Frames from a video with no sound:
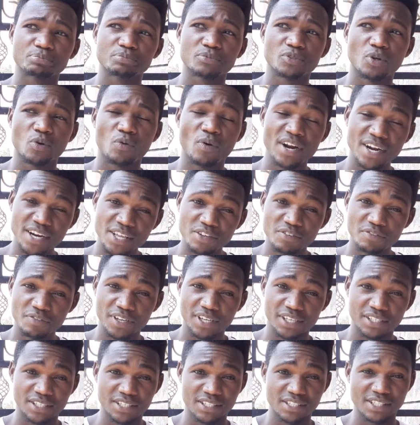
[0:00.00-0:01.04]
one
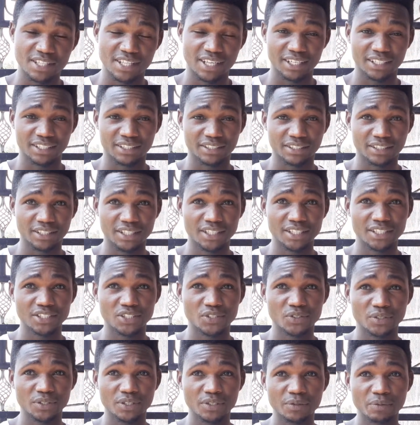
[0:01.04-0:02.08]
effect is that it
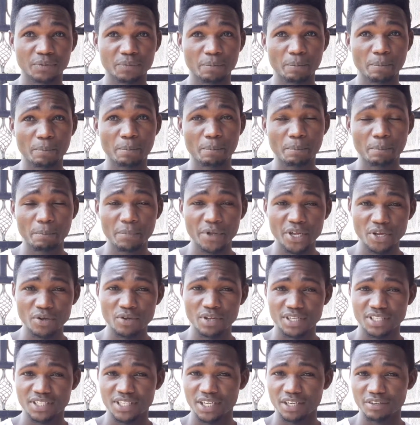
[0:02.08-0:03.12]
will make your
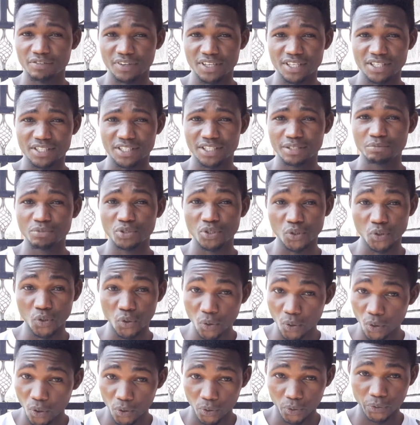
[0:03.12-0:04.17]
self-esteem to go
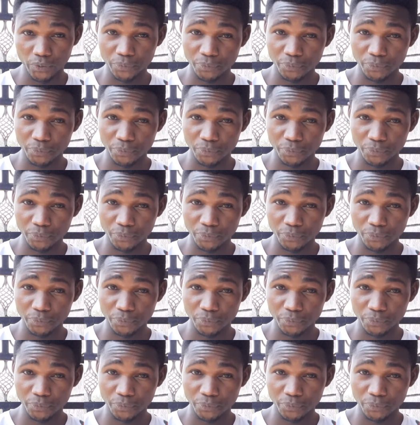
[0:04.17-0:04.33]
low,